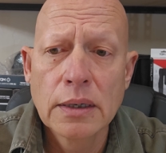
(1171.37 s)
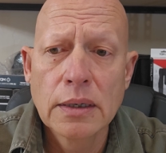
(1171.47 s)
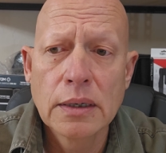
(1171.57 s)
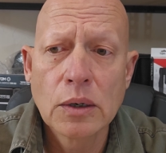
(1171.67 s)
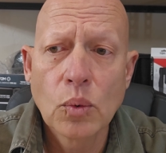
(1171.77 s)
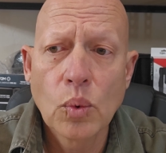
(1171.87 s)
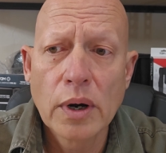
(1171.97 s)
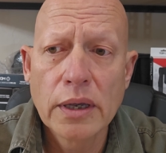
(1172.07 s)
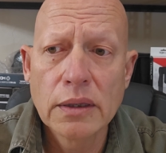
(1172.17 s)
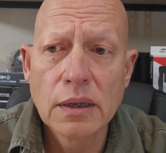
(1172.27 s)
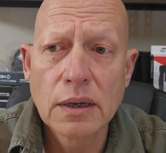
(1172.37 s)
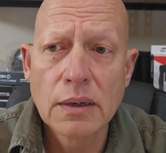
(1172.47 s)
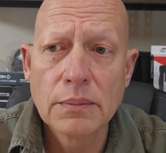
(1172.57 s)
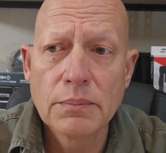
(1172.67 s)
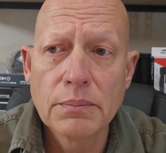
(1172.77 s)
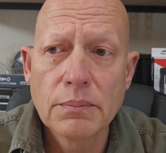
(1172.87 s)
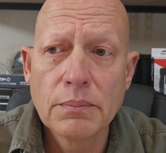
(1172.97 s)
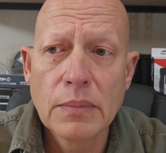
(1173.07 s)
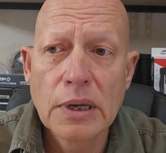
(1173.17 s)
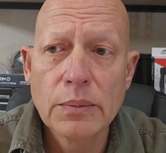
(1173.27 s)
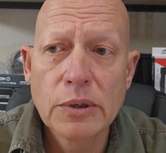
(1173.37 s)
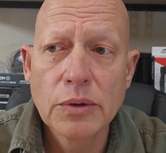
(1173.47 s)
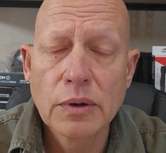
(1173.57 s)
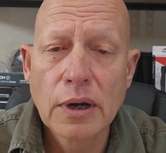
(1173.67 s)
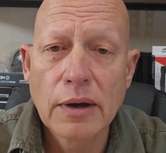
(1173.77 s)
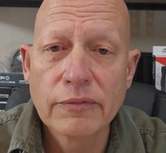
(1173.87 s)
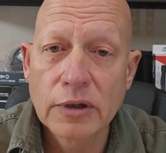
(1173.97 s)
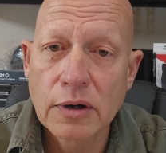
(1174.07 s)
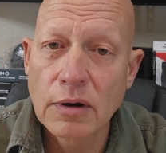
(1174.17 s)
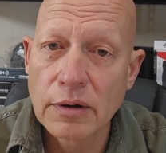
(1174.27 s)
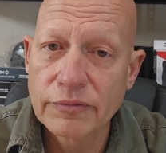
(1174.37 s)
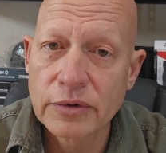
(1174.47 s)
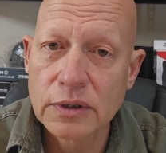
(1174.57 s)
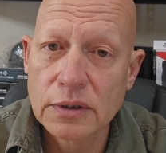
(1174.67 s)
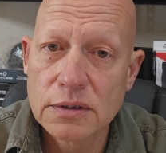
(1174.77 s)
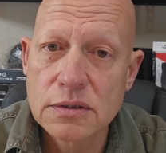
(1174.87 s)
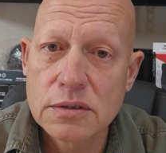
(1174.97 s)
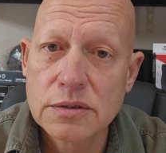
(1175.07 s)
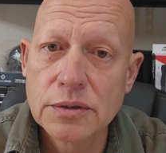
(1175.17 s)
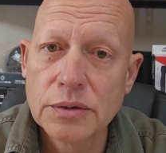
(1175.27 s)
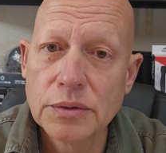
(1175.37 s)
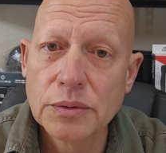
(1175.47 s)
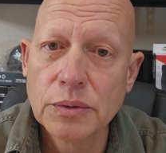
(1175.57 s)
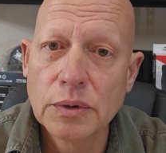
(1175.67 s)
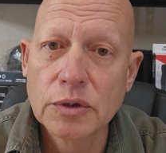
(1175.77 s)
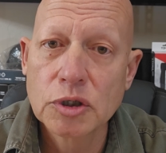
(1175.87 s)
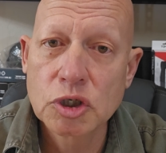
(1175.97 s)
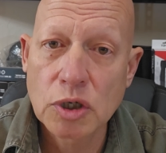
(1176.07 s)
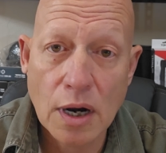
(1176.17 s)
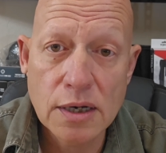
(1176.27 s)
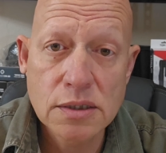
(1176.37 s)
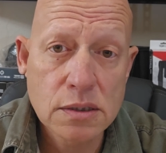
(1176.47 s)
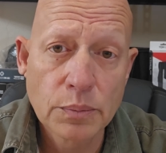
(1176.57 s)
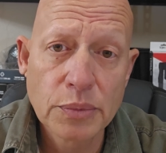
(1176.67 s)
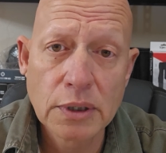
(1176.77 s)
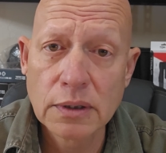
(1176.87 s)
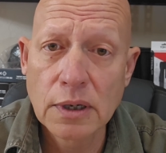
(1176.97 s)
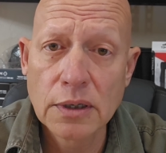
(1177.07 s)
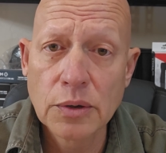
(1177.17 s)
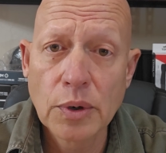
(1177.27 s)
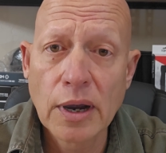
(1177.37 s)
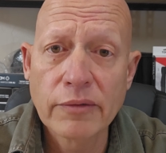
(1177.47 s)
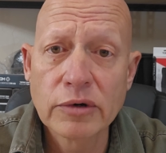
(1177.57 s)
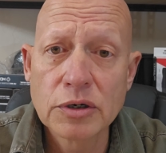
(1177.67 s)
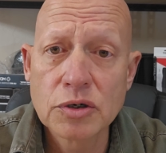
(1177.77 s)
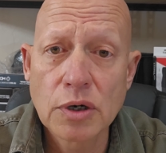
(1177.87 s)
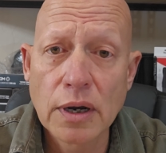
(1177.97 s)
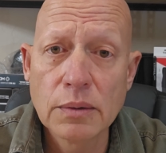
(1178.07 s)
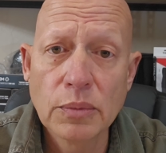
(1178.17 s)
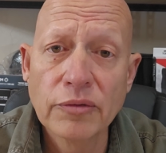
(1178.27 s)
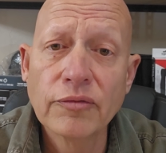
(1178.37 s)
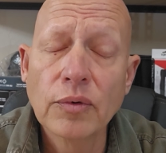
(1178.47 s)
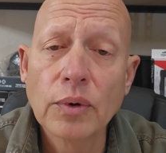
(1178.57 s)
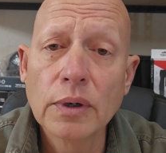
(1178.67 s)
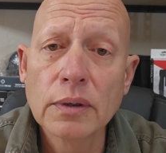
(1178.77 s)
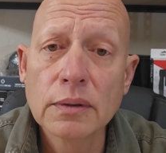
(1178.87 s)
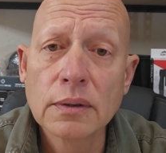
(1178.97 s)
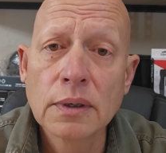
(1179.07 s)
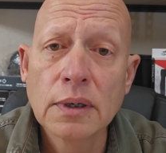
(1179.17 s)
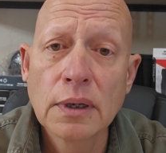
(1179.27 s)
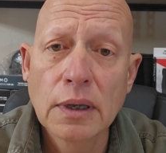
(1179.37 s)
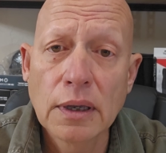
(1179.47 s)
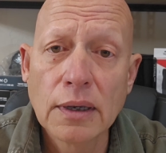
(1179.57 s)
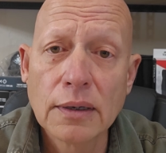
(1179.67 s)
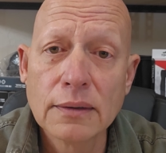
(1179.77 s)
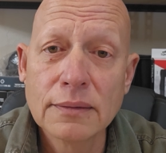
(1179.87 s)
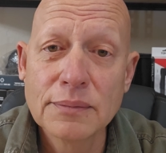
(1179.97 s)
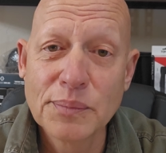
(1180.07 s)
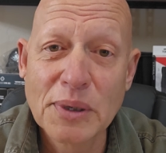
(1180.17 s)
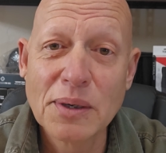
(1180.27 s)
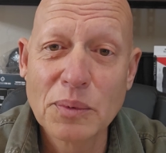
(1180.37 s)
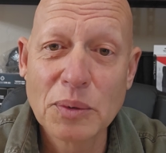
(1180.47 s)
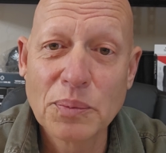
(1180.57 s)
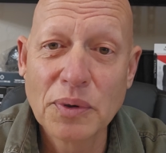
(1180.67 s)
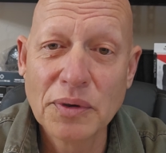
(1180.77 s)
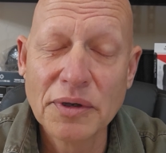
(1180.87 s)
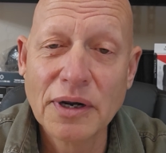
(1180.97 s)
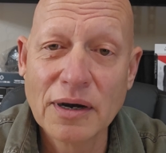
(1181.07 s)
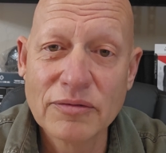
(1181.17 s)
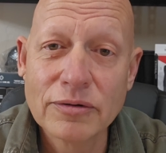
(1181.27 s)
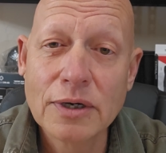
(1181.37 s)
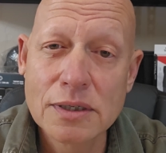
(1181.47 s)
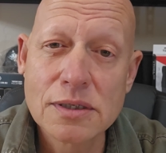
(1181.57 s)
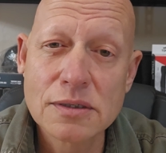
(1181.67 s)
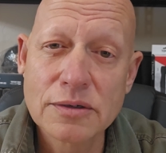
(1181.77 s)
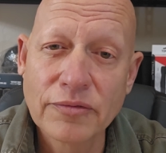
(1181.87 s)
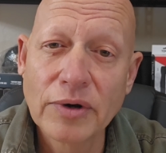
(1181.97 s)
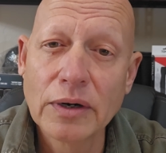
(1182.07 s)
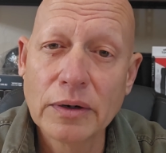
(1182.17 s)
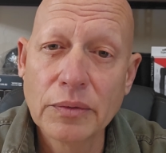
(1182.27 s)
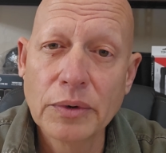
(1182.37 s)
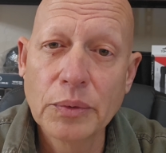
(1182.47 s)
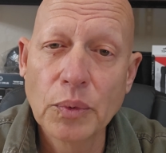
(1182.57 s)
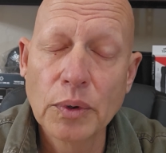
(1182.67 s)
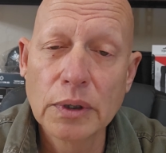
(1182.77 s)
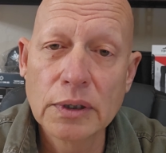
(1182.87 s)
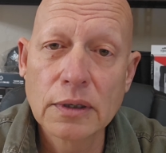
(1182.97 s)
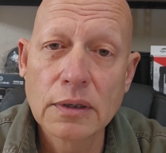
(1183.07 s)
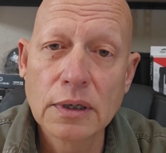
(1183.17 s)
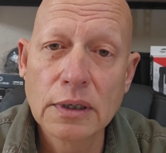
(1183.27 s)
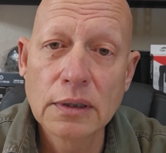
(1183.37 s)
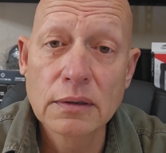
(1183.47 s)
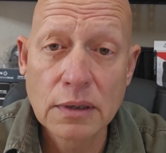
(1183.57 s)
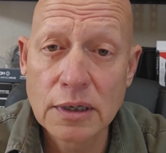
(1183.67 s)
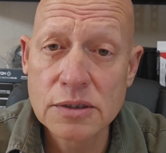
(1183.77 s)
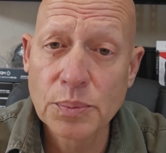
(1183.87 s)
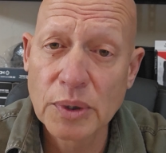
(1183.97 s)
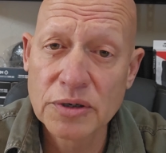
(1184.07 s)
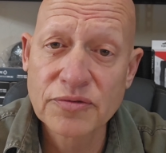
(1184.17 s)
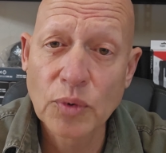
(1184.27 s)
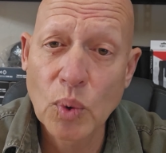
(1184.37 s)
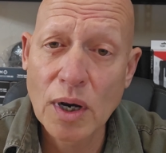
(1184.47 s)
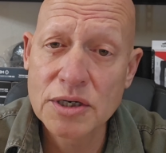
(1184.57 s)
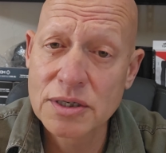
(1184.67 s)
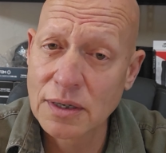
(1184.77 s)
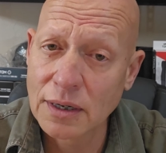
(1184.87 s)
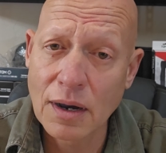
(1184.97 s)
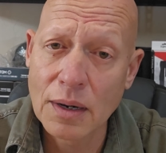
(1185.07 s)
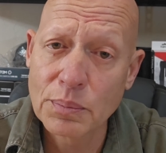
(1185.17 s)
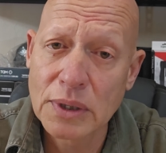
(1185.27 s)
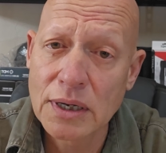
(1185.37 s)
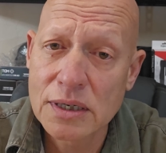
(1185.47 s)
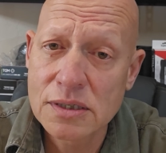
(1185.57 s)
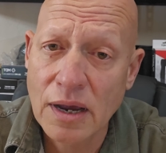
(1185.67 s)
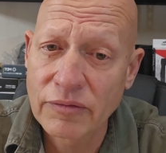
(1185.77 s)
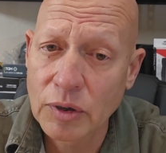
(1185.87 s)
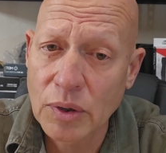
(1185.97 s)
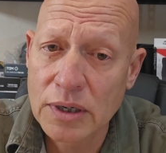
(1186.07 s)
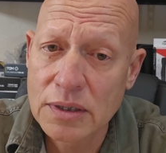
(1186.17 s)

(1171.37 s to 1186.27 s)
in a way that maybe you'll have the confidence to try something that you haven't tried before and be able to pull it off, because it's a very rewarding thing. Thanks a bunch for watching, and God bless. Have a great